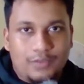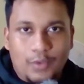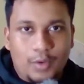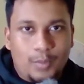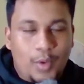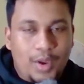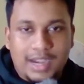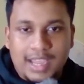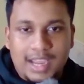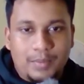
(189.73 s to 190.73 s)

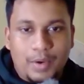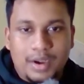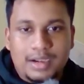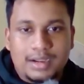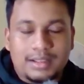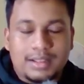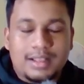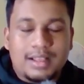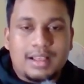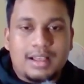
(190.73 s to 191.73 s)
4-point, 8-point
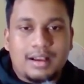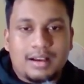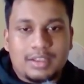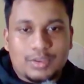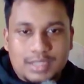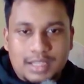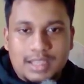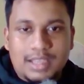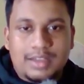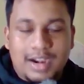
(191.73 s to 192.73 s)
using
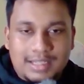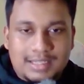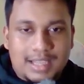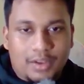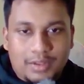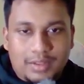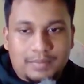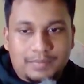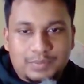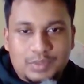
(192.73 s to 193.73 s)
the Radix
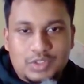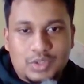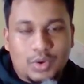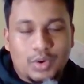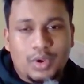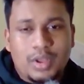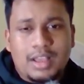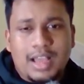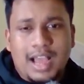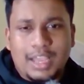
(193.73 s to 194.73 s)
algorithm. So
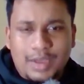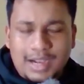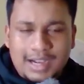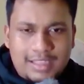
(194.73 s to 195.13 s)
I quickly